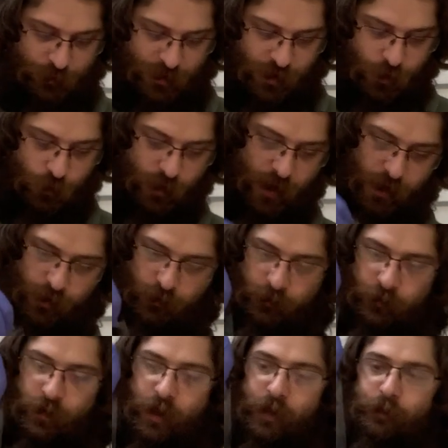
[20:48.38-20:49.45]
mess. Okay,
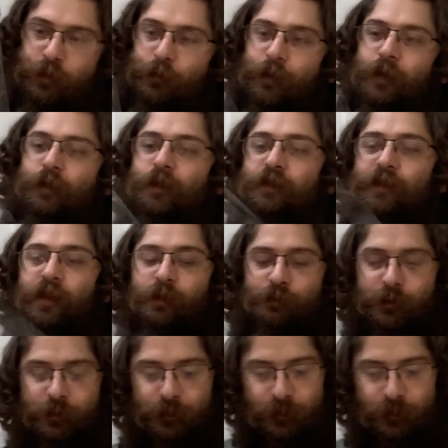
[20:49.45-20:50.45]
I've defeated the tape.